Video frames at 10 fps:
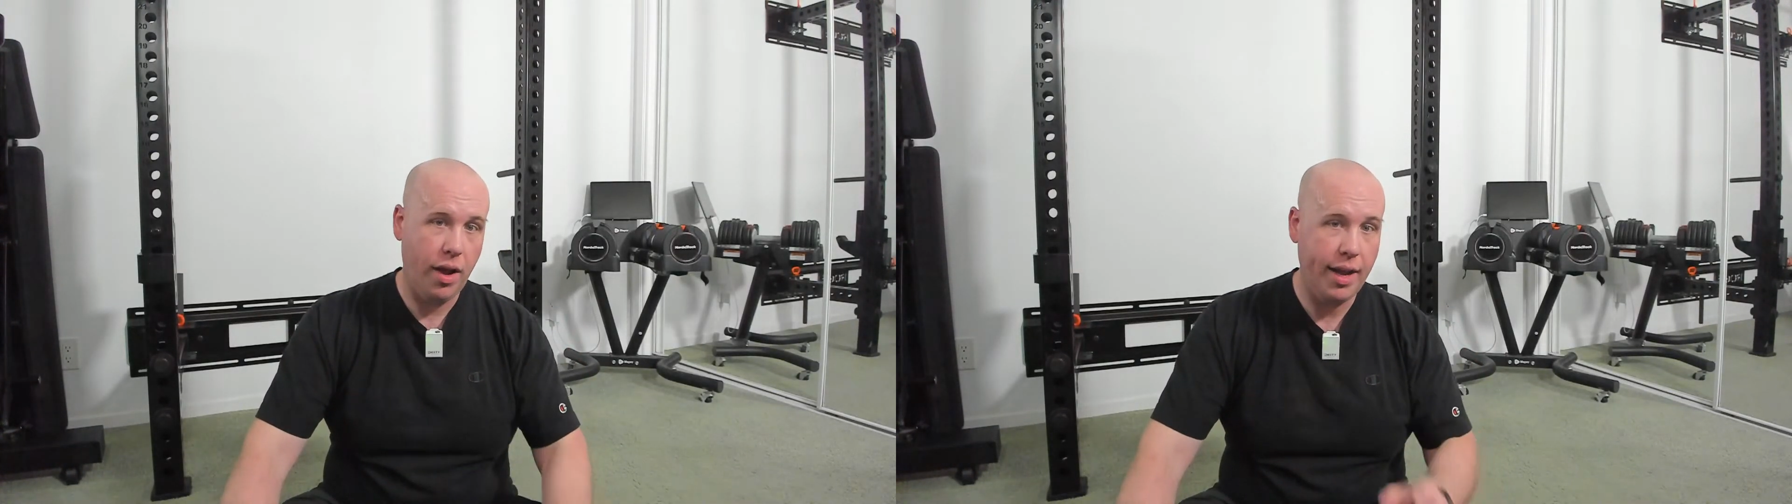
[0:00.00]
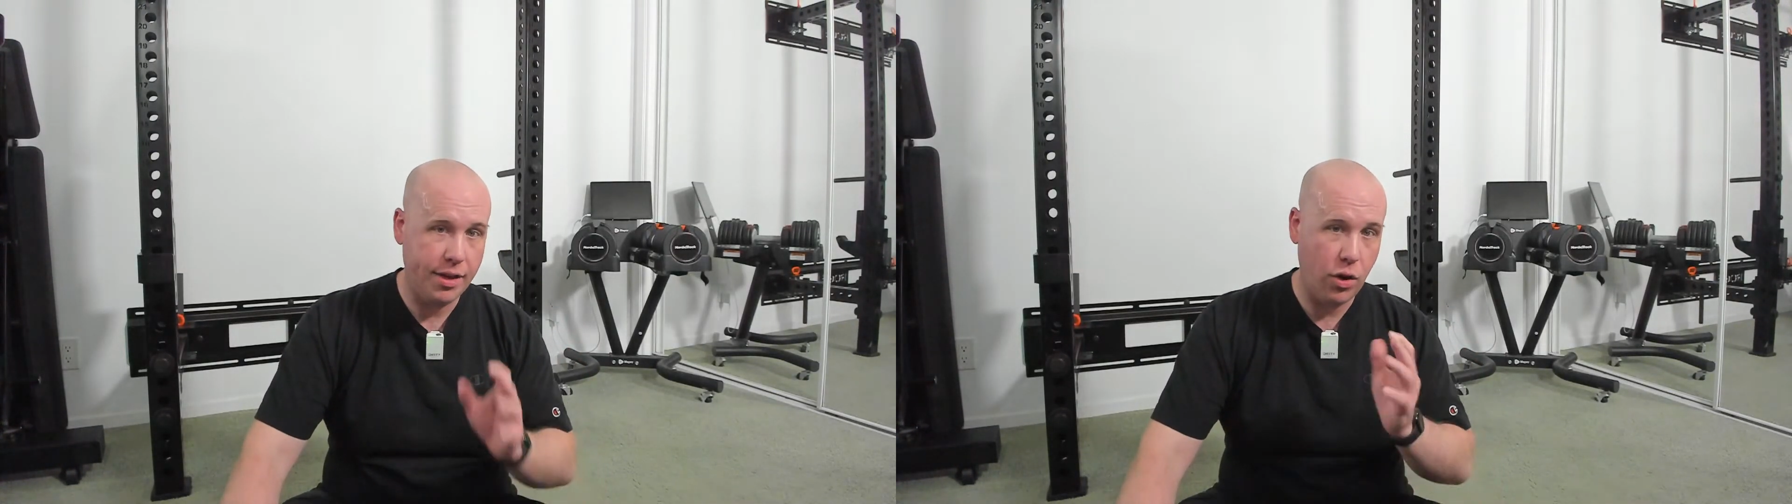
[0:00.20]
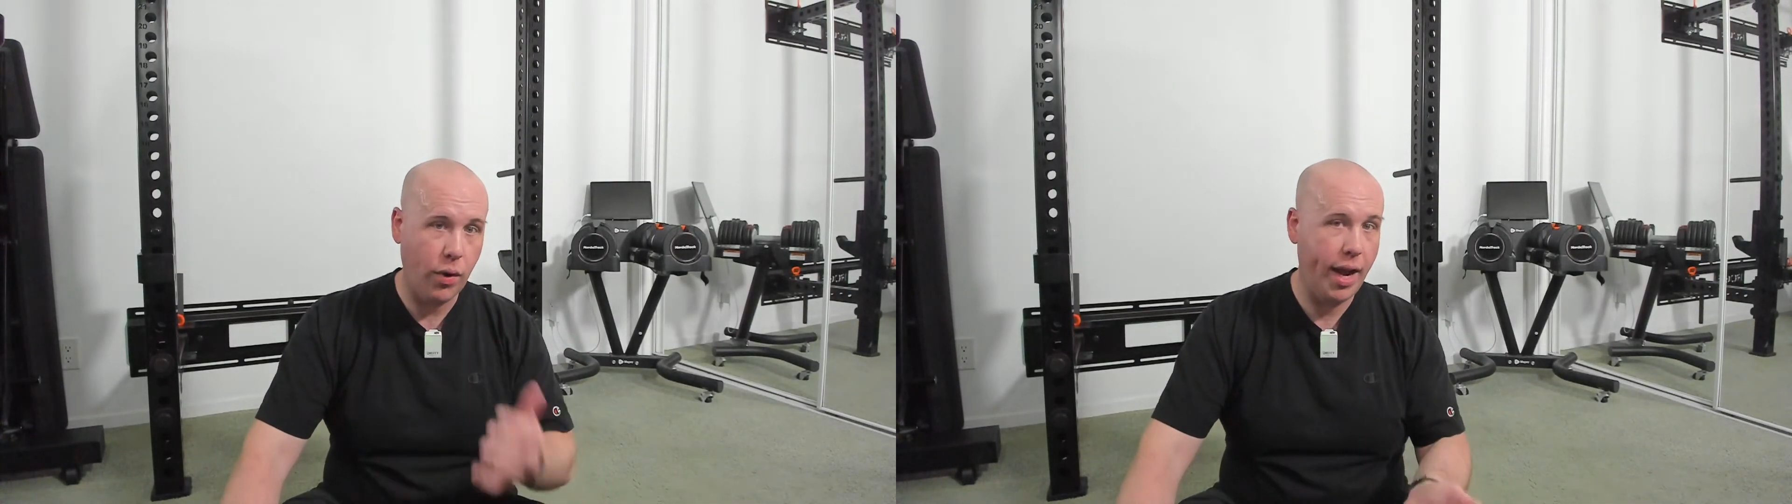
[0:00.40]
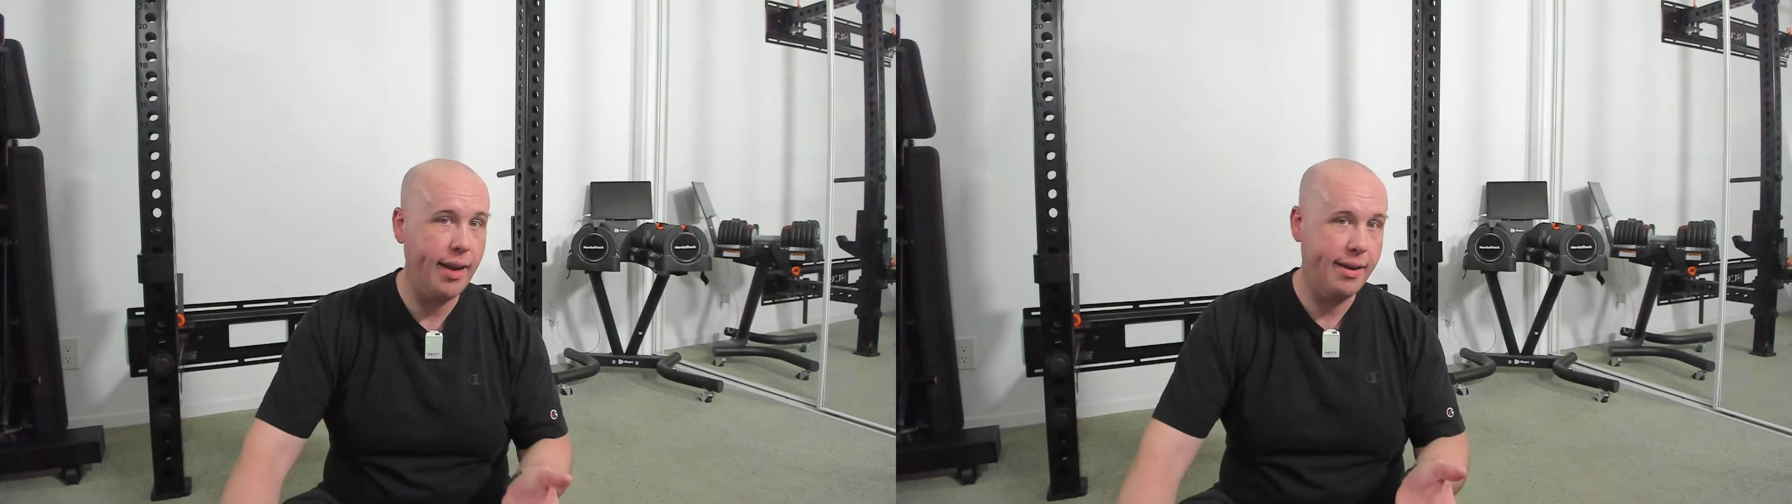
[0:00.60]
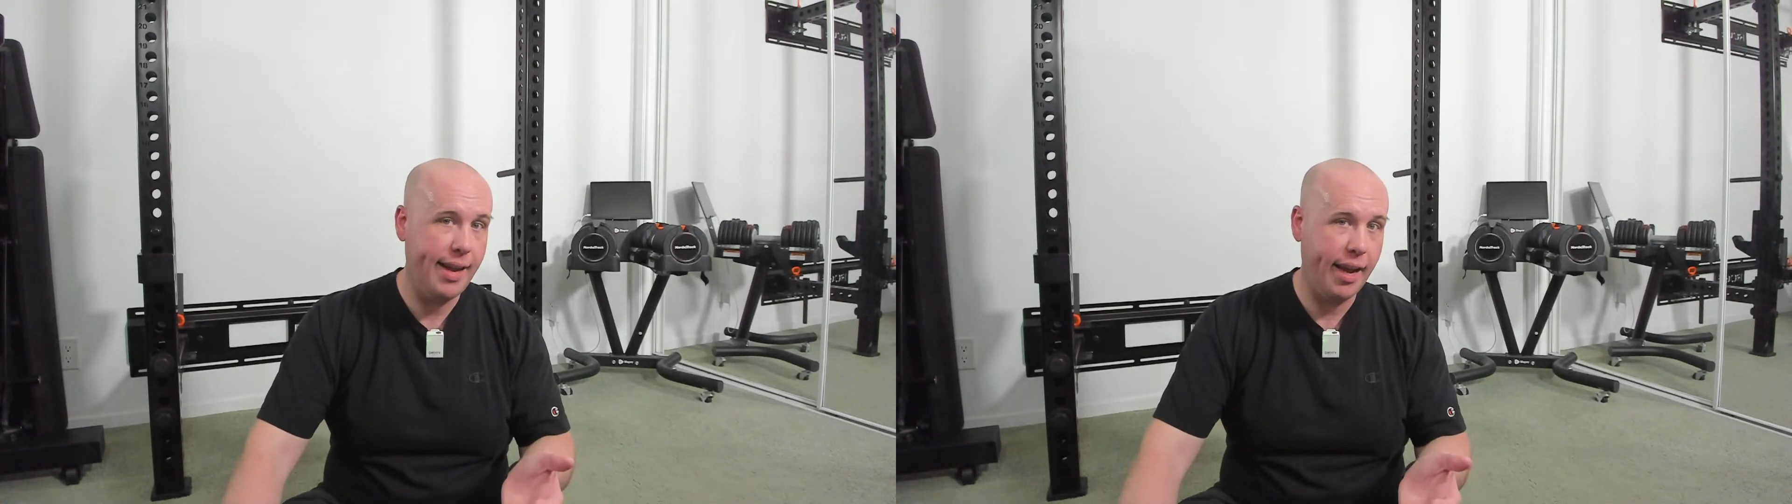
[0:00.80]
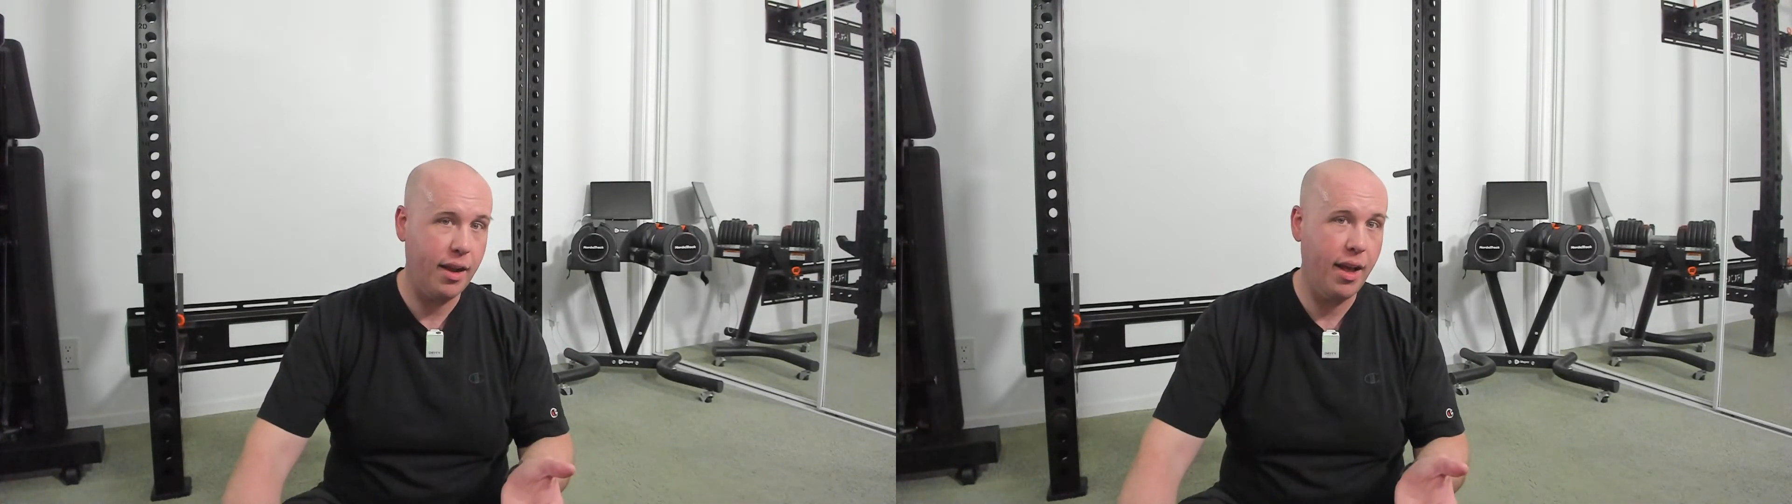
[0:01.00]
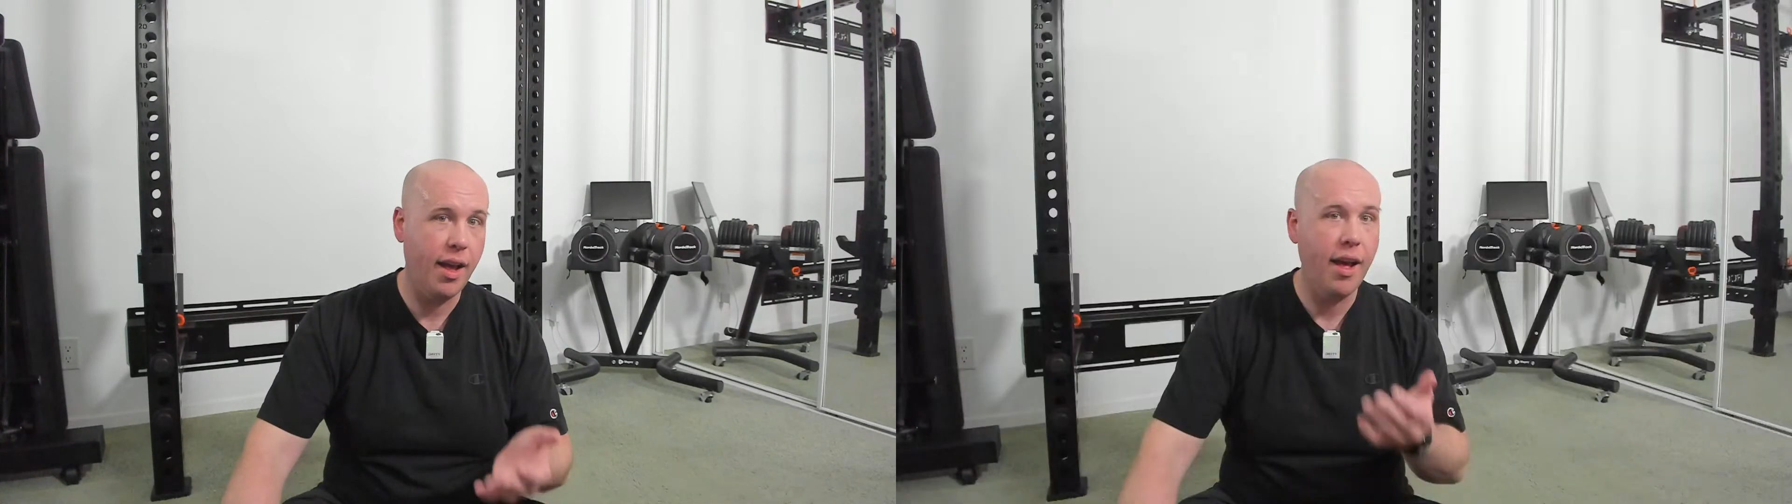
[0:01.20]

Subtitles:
It's okay to take